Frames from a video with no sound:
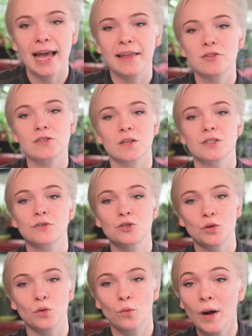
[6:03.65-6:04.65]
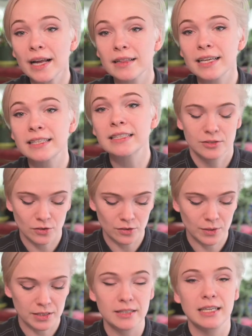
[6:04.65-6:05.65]
And there's also Joel Wegland. Don't know
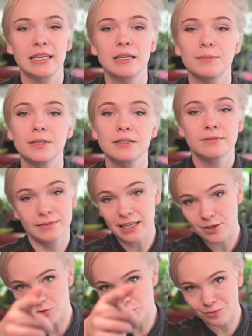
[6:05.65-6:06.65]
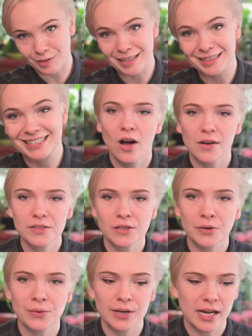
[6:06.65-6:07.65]
what they did, but thank you, Joel Wegland.
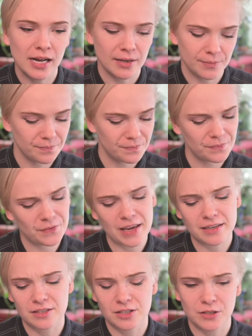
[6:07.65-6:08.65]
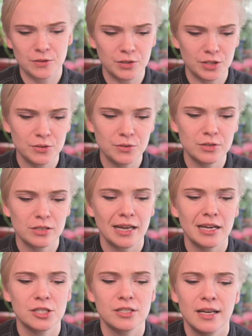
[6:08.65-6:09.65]
Also, thanks to
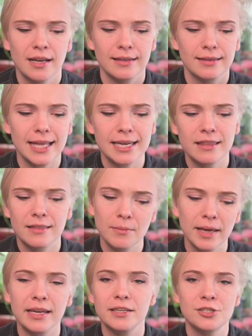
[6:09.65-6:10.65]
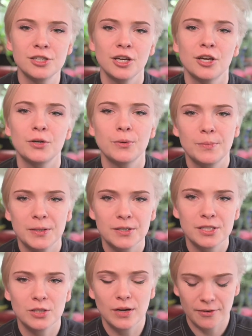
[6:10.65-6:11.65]
you/Lenny the Mage, who
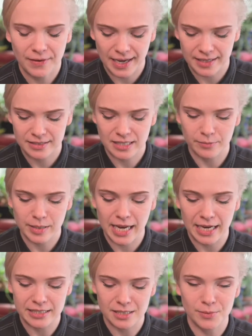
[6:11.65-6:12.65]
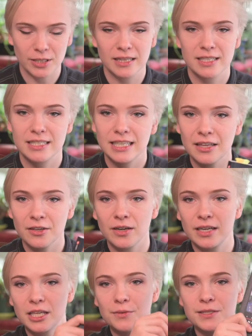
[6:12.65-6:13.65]
appears to have had some hand in putting this together,
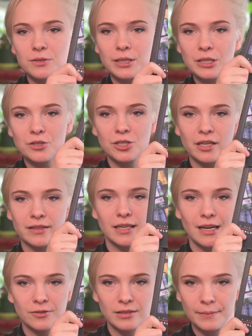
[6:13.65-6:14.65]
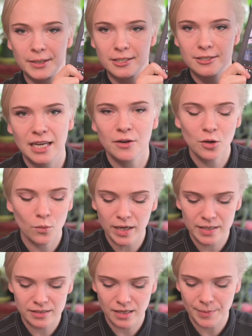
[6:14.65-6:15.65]
and he was the one who shot the cover image. I don't know why
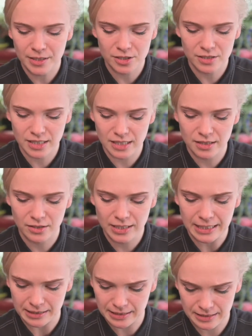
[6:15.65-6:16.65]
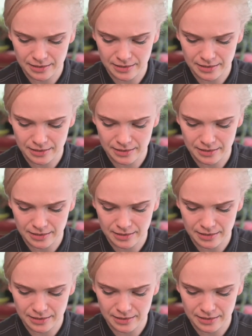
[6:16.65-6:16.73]
he's not mentioned in the credits.